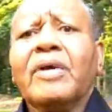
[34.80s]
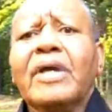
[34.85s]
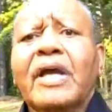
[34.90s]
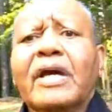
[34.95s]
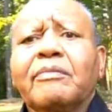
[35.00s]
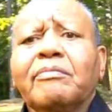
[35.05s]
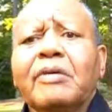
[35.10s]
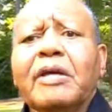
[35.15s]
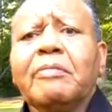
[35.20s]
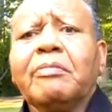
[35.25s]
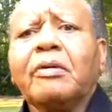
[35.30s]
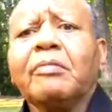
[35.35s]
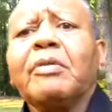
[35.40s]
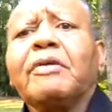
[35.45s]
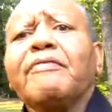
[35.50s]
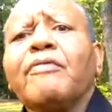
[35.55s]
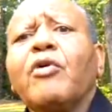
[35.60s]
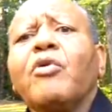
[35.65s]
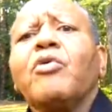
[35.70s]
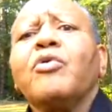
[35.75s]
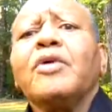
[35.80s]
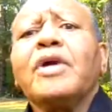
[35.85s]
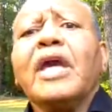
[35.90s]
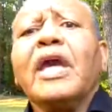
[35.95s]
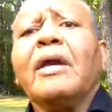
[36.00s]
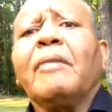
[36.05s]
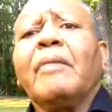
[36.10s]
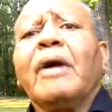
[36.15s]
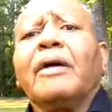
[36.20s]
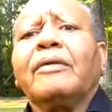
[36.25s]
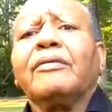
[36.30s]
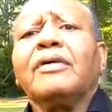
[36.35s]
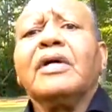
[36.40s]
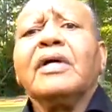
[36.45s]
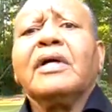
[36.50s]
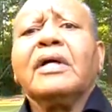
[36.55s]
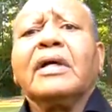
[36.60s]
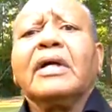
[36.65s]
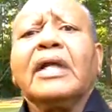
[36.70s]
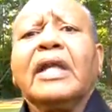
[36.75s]
we had people before who came out
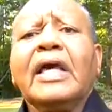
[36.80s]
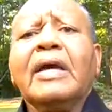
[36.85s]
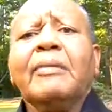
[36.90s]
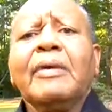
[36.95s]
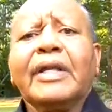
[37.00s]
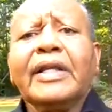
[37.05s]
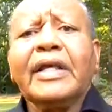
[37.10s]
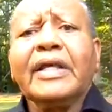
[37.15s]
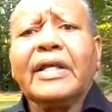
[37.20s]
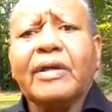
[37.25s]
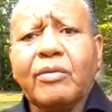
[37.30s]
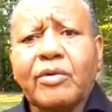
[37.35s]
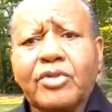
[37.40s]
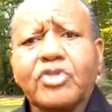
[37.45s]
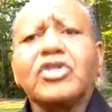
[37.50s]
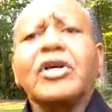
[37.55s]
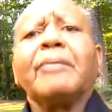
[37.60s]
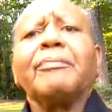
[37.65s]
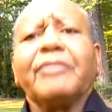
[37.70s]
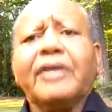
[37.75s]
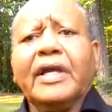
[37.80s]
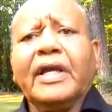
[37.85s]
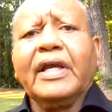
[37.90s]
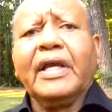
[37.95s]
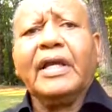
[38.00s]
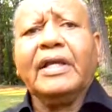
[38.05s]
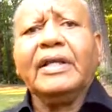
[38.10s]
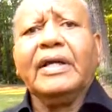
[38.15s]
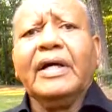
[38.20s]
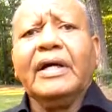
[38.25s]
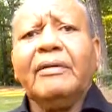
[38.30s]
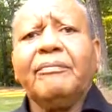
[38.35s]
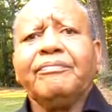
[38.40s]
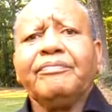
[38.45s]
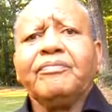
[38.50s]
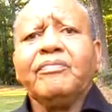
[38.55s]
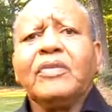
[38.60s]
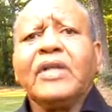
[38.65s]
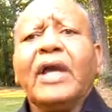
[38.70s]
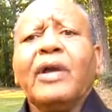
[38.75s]
claiming that there was something, and
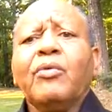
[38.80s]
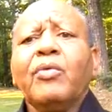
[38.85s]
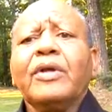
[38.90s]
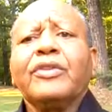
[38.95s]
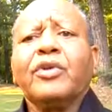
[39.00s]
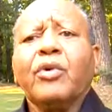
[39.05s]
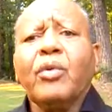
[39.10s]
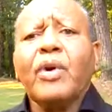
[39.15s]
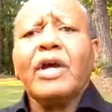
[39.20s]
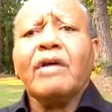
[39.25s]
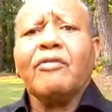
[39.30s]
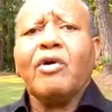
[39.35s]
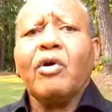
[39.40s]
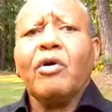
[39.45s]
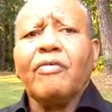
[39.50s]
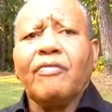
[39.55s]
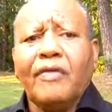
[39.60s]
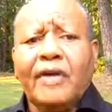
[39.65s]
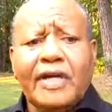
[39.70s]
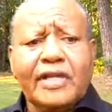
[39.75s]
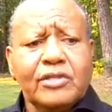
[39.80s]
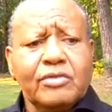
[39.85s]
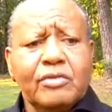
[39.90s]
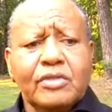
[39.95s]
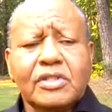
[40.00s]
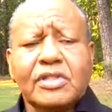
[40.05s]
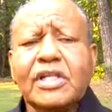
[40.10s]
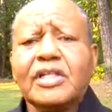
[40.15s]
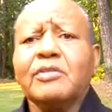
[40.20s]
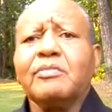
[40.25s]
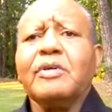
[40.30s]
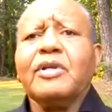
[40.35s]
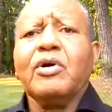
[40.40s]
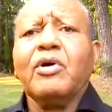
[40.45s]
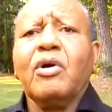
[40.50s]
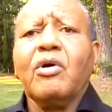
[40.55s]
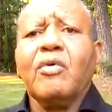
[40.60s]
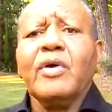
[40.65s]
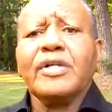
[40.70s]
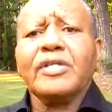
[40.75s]
it went the way of all flesh, which lets me
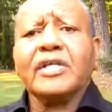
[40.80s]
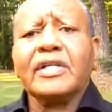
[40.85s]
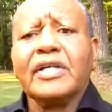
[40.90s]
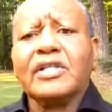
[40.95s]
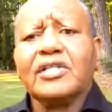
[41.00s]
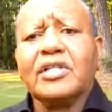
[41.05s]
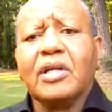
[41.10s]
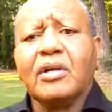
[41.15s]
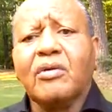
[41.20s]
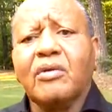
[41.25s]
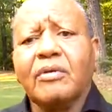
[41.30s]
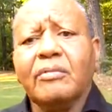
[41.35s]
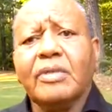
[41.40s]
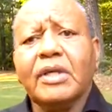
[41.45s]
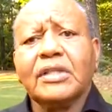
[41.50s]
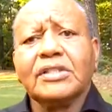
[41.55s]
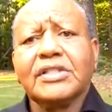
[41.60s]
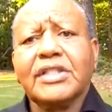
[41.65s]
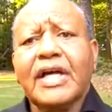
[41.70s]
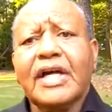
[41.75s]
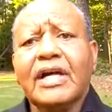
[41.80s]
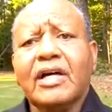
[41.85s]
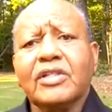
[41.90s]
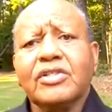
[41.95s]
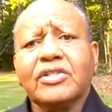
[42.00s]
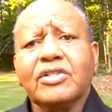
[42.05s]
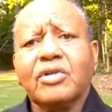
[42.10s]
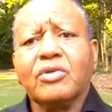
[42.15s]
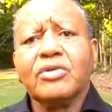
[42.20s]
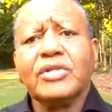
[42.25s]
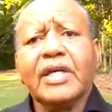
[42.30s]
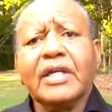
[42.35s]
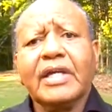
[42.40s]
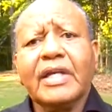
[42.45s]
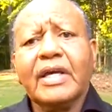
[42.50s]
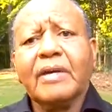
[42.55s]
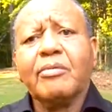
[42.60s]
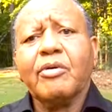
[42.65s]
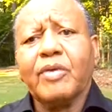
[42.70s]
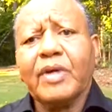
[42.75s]
know always, unless the Lord builds the house, though
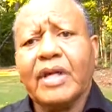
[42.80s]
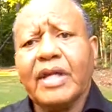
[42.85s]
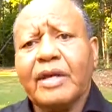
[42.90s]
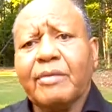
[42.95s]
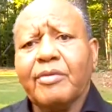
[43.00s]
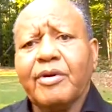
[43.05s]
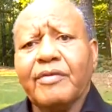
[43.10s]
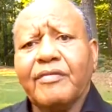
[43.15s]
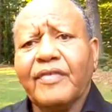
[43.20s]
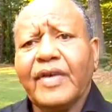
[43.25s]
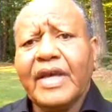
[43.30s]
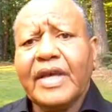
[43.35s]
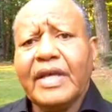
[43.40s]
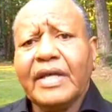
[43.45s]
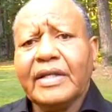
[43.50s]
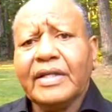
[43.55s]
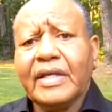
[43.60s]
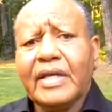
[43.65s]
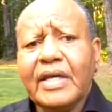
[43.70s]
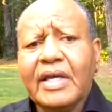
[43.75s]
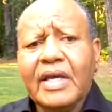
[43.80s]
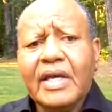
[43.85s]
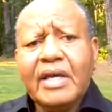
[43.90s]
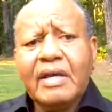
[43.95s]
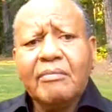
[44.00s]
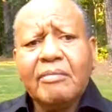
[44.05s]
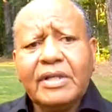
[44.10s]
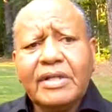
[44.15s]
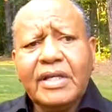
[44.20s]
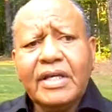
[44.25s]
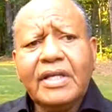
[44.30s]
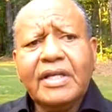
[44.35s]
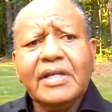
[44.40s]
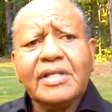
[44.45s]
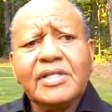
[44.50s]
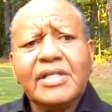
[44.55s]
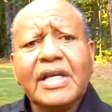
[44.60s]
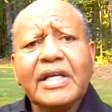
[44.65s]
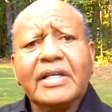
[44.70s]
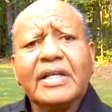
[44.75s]
that labor will labor in vain. But then
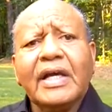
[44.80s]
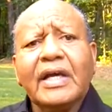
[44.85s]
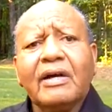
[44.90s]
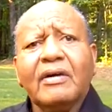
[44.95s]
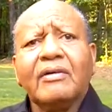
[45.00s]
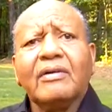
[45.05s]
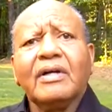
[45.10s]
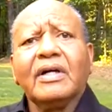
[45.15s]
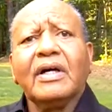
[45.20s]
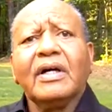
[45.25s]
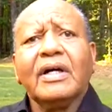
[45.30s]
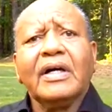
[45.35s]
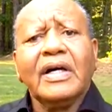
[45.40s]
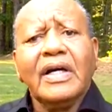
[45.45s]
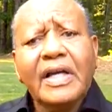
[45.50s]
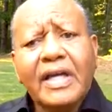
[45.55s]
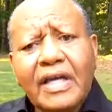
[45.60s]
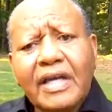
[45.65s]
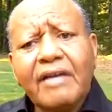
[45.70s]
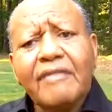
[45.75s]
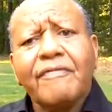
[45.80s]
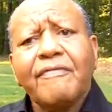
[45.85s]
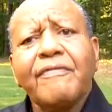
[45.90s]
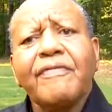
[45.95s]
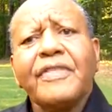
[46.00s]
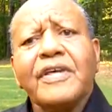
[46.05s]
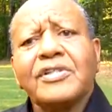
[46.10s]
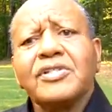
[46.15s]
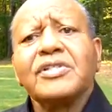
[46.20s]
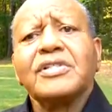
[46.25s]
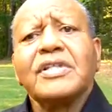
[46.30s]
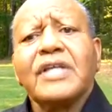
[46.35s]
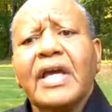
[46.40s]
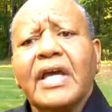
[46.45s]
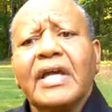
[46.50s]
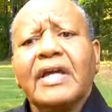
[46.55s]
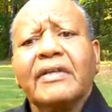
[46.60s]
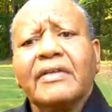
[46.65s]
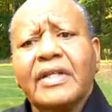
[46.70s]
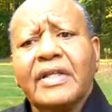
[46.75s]
he said now, if this
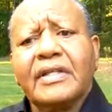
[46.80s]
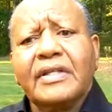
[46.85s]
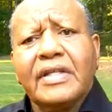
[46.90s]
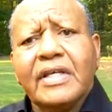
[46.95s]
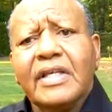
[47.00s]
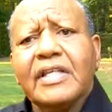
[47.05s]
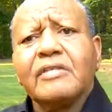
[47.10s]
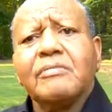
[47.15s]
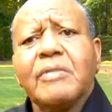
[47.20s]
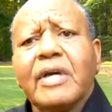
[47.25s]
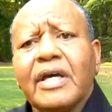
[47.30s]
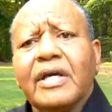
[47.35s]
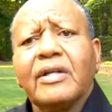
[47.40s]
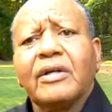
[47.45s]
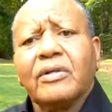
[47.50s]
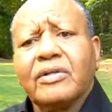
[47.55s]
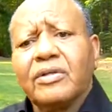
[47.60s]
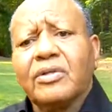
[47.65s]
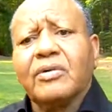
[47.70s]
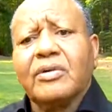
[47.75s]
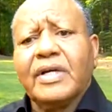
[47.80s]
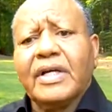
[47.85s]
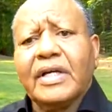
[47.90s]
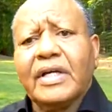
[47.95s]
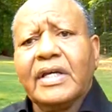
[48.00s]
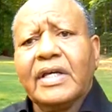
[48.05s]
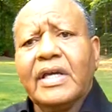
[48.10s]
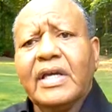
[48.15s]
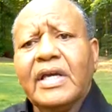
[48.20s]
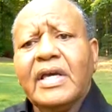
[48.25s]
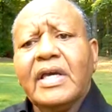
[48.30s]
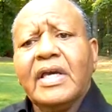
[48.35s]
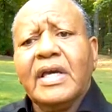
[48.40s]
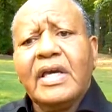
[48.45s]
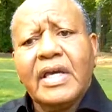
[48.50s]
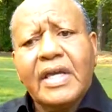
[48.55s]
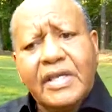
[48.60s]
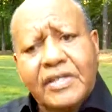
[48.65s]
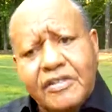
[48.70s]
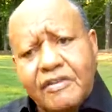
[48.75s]
thing that these men are doing
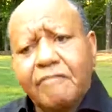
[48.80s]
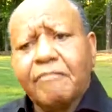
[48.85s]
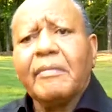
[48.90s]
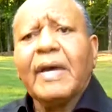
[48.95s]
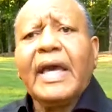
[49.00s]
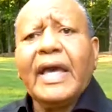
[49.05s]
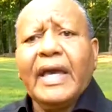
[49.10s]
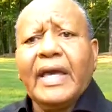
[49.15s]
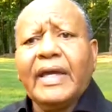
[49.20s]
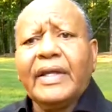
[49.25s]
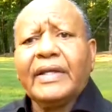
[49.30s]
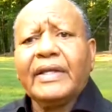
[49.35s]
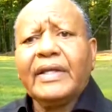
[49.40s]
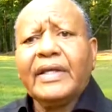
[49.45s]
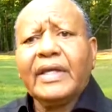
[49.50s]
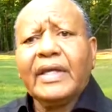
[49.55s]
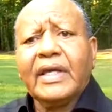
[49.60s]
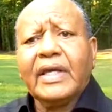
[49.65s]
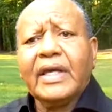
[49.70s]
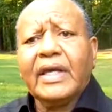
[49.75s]
is of man,